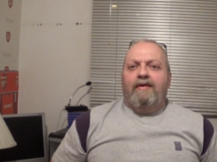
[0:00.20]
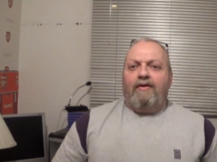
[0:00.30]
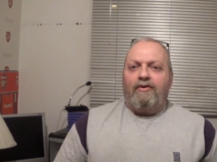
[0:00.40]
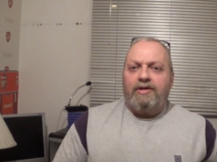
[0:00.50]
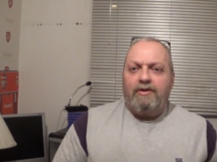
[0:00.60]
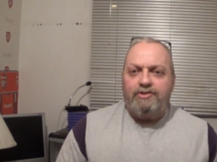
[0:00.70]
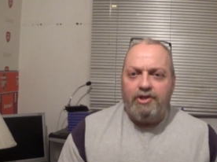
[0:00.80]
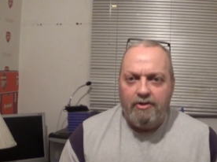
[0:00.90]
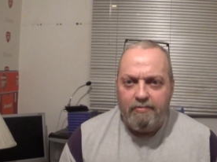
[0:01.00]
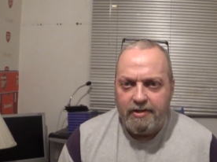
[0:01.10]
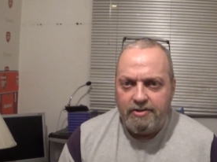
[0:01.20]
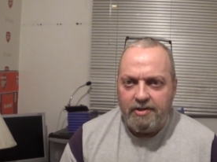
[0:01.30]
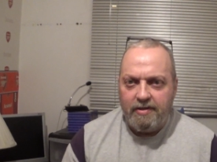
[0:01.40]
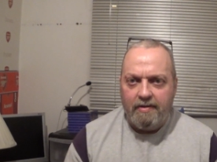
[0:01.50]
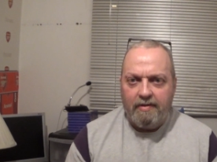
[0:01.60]
Hi
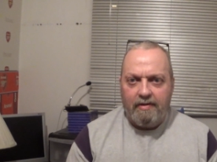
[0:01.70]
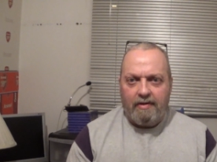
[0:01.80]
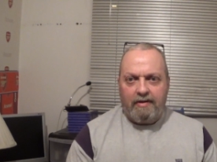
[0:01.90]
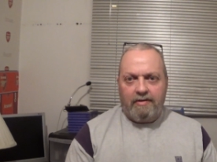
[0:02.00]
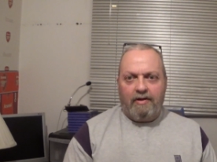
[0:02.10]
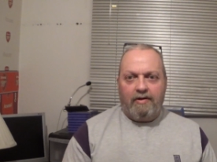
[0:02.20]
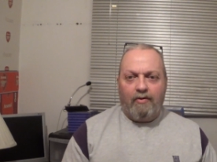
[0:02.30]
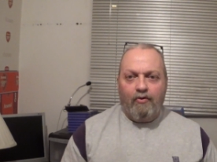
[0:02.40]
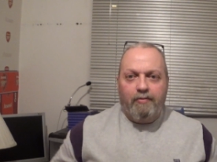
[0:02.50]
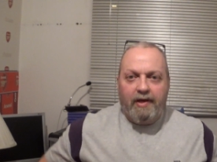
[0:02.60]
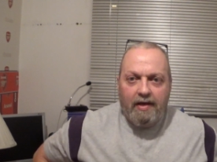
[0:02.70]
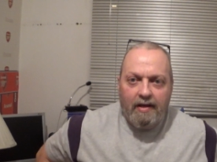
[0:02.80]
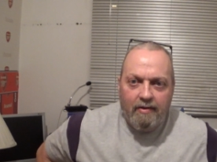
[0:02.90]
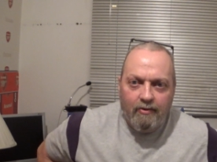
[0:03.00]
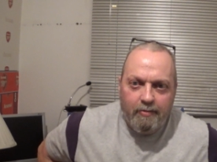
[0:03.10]
YouTubers, and albeit
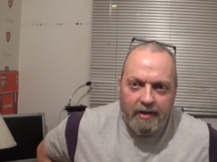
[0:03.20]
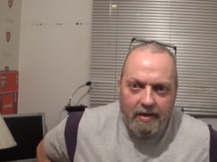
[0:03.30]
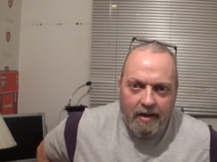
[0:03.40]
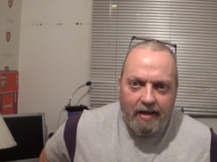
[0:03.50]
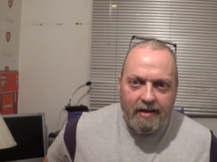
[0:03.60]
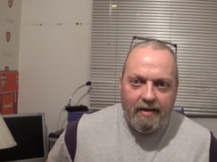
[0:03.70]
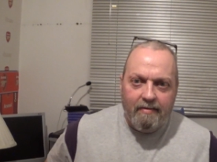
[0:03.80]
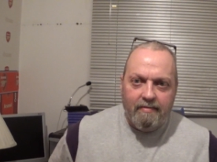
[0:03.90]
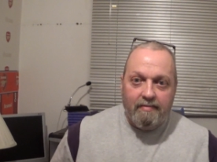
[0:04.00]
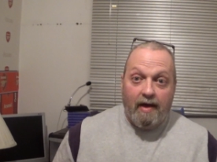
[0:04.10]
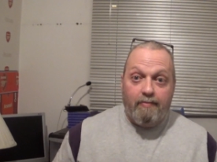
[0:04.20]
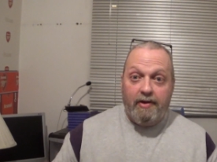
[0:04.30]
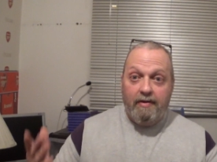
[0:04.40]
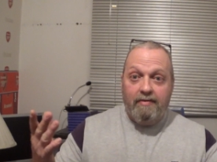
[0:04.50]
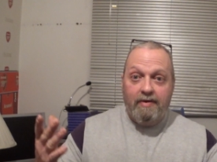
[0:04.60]
a little bit late,
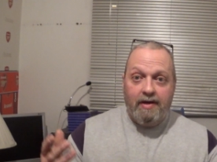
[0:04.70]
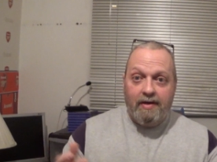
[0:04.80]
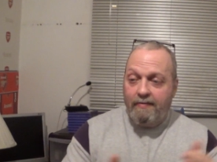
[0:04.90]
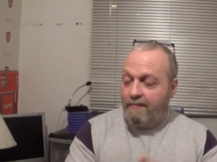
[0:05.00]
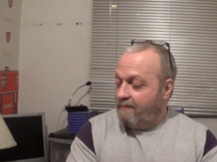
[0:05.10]
Happy New Year.